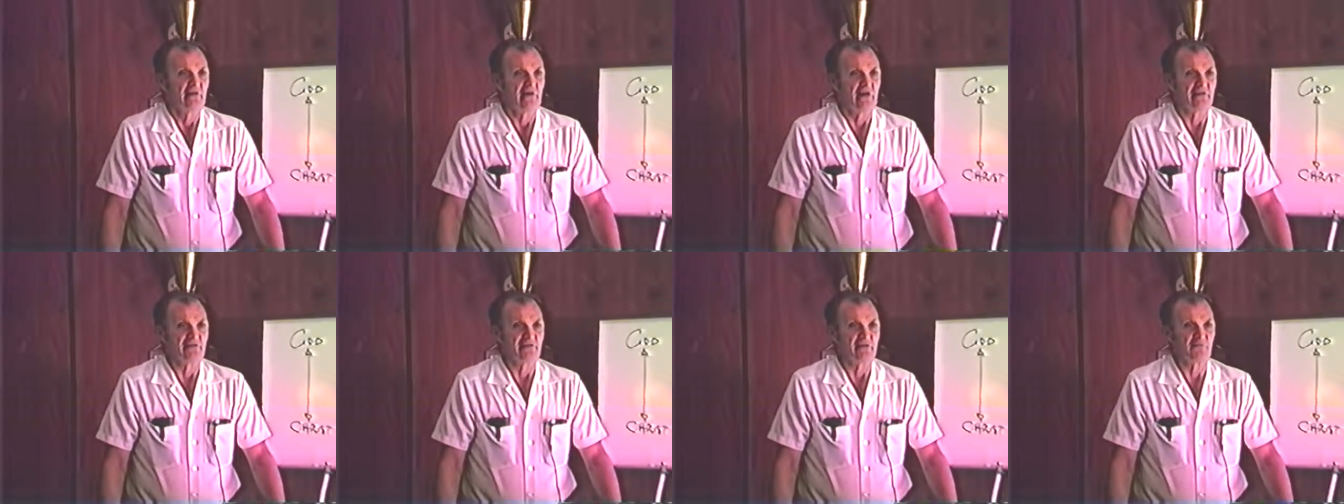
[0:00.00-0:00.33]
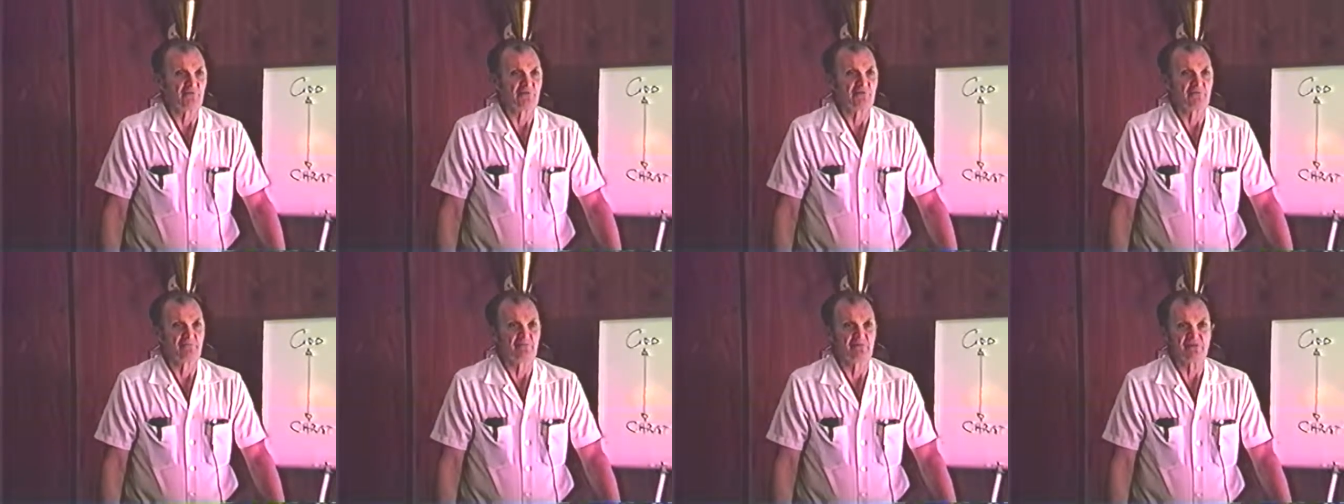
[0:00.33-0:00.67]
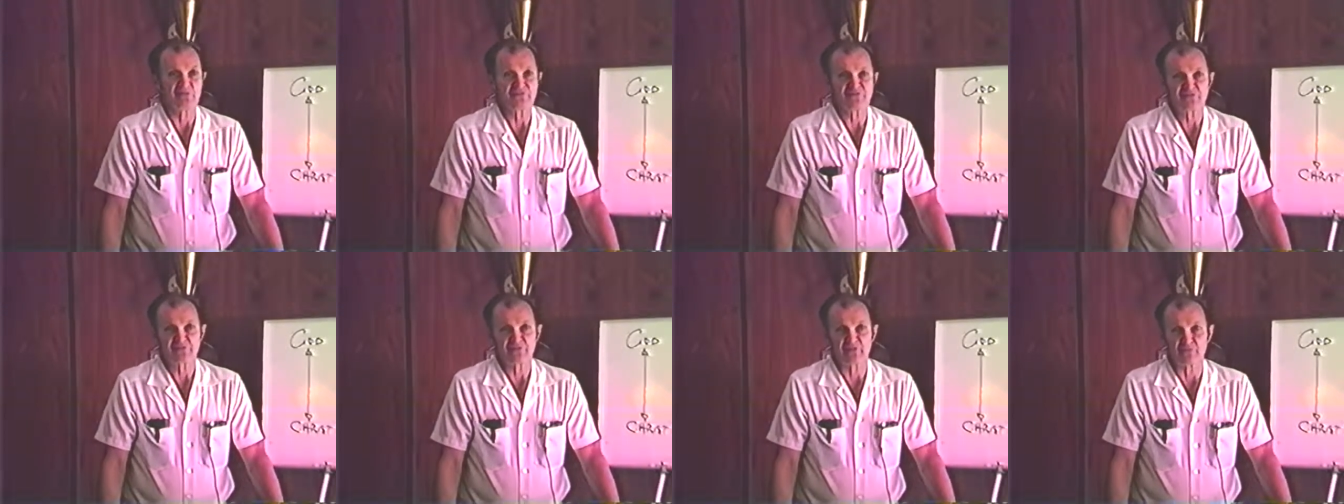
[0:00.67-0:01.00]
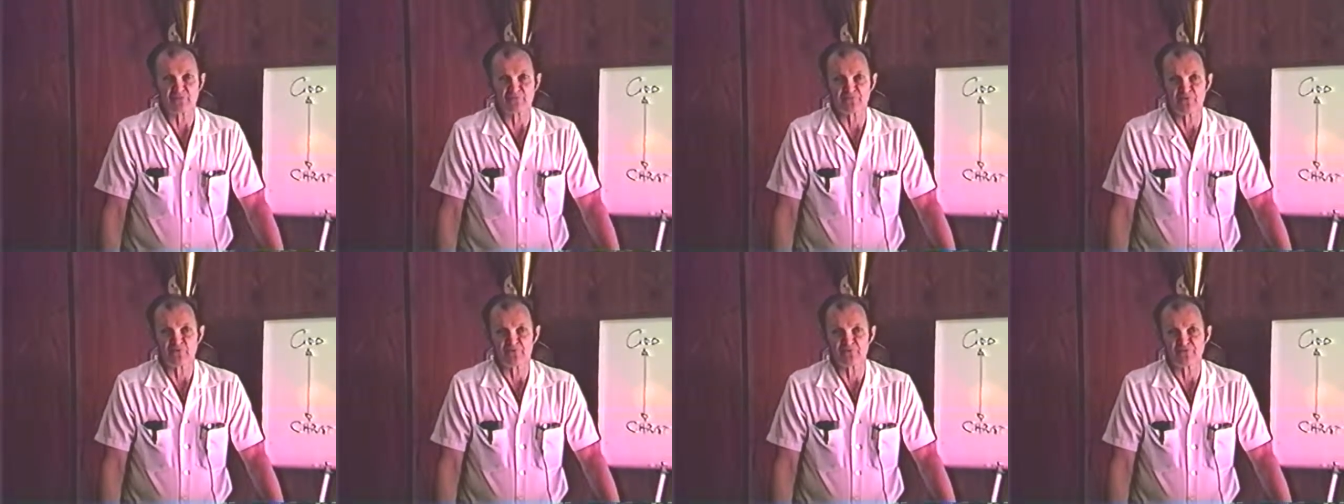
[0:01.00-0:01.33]
And then when the minister
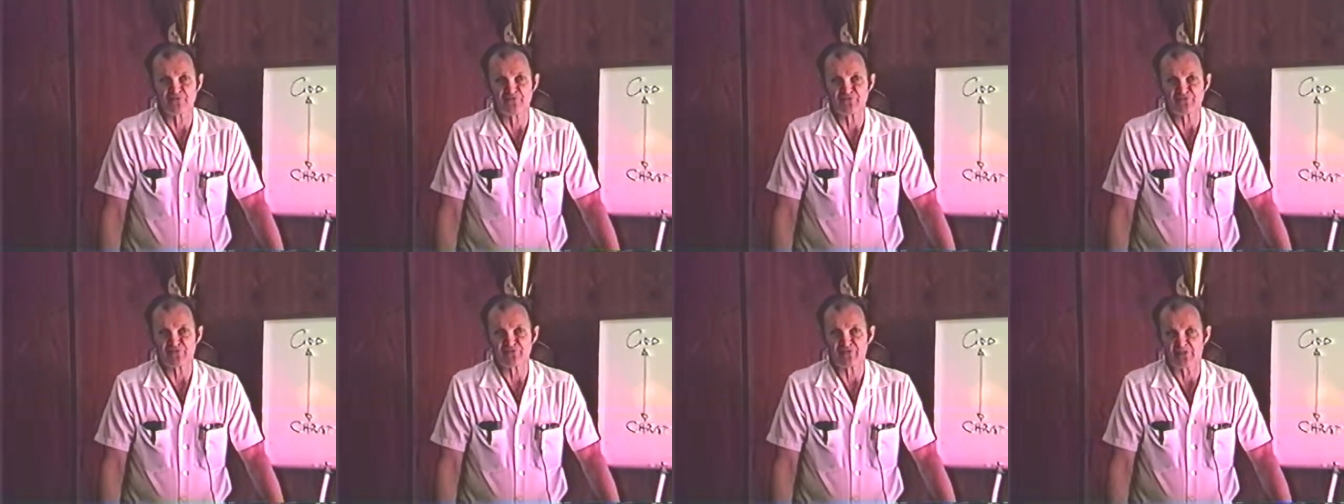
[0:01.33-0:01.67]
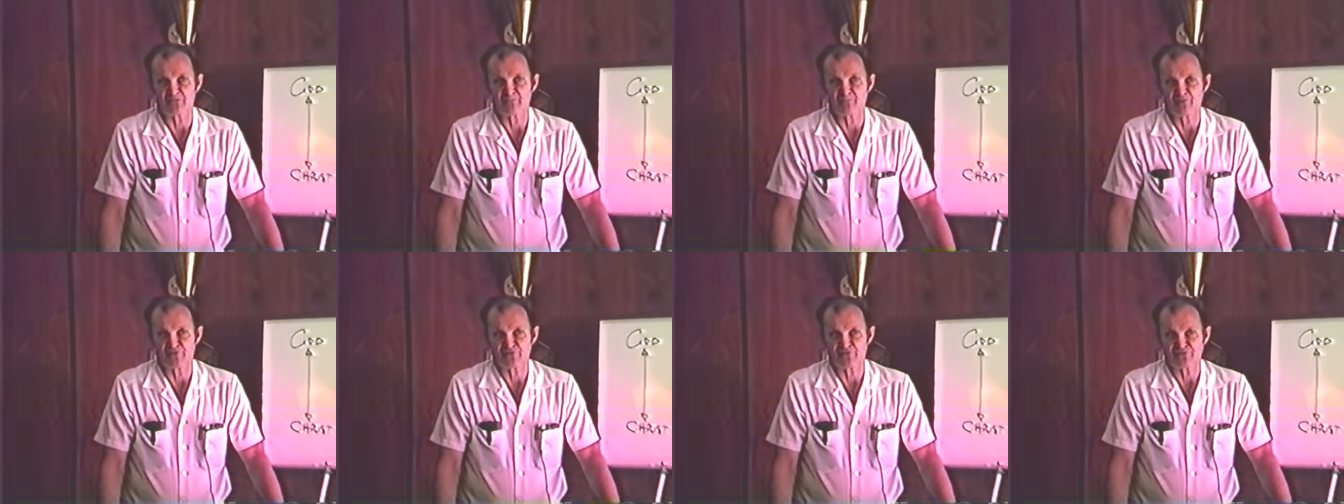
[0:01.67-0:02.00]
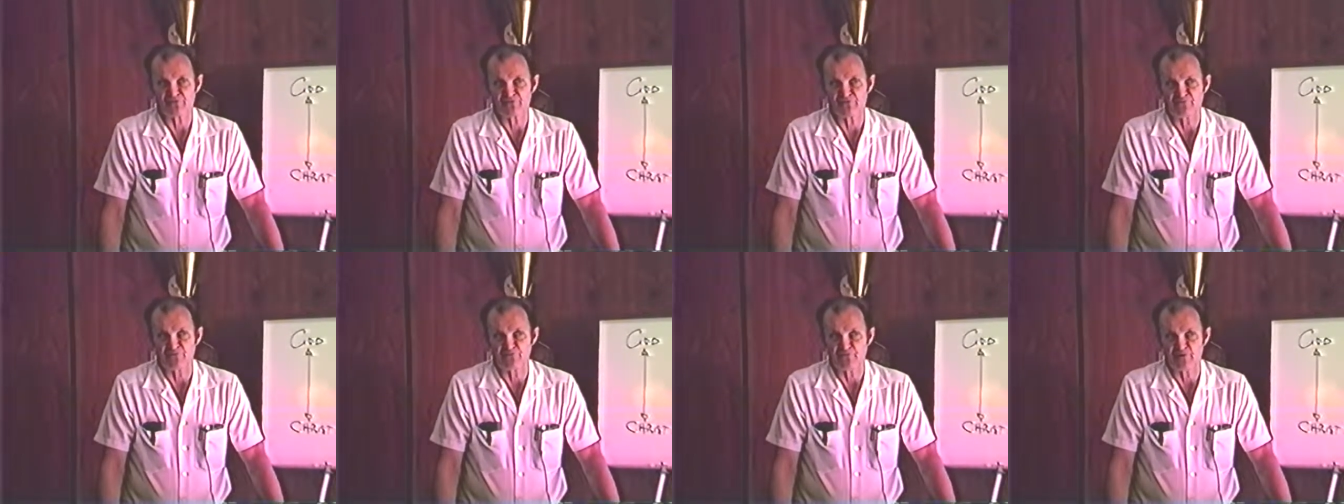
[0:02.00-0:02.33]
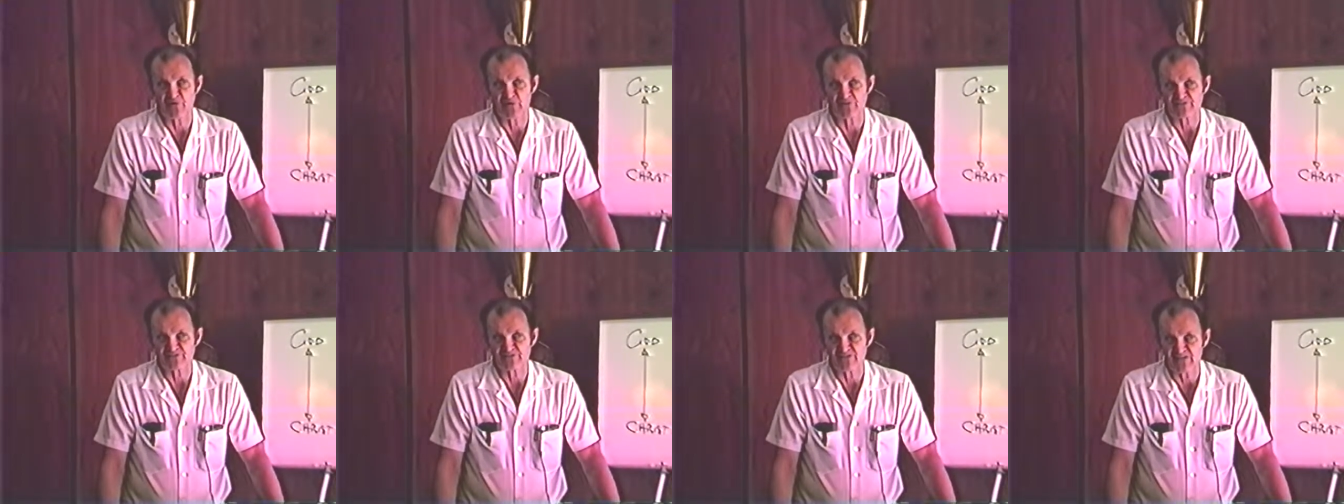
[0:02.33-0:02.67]
comes along to visit that person a few
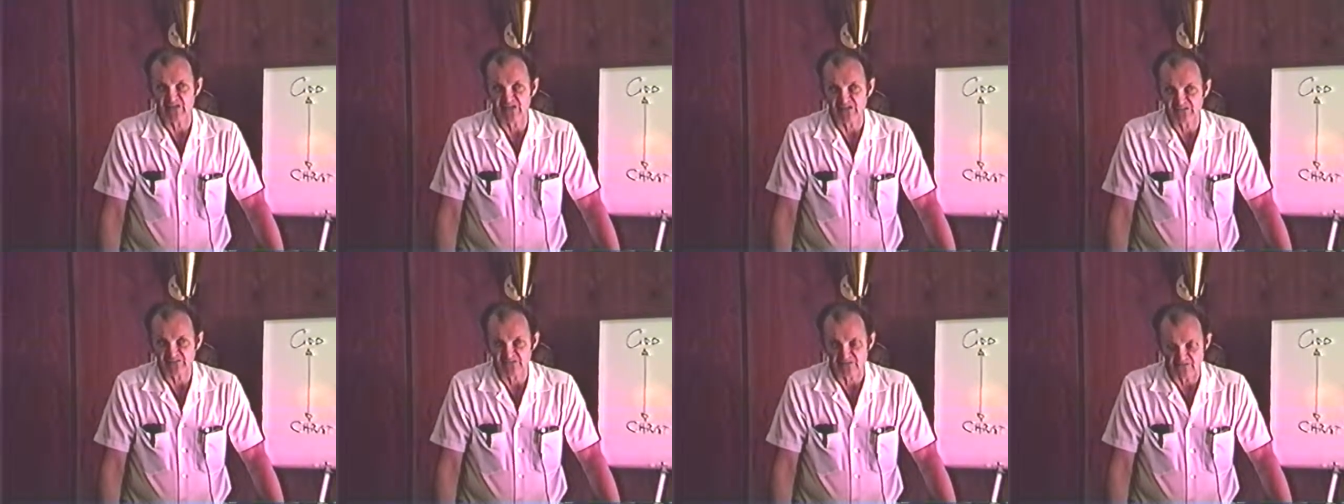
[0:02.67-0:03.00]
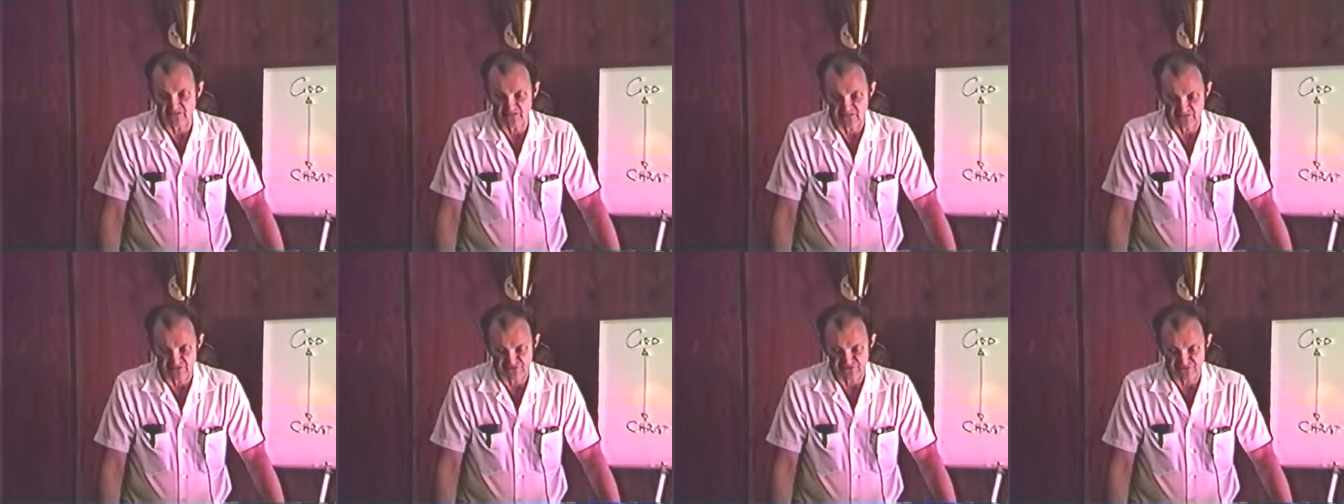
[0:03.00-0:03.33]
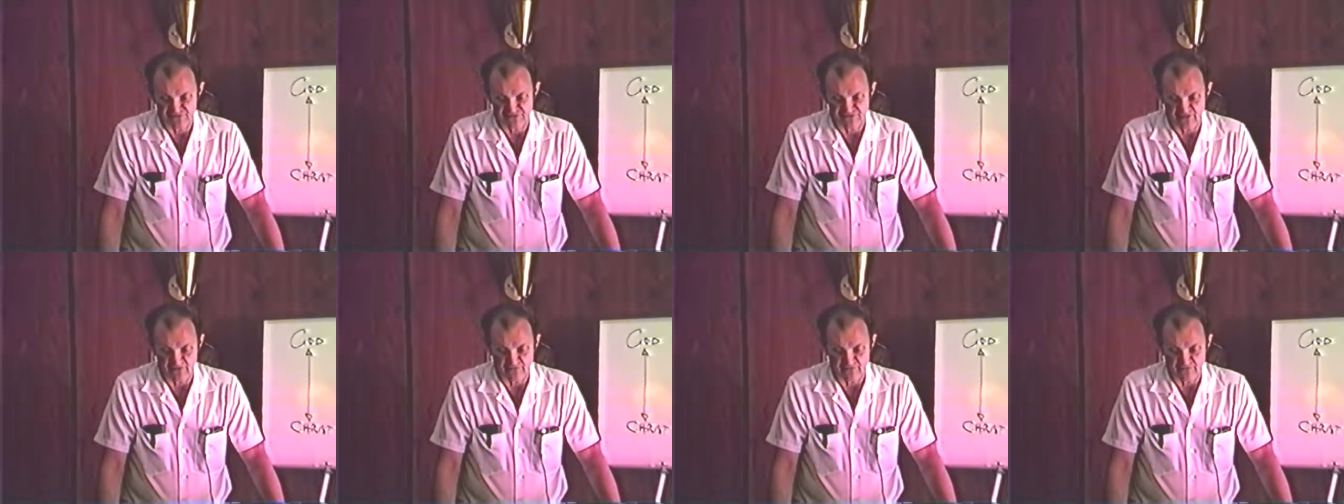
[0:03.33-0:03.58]
hours later and says,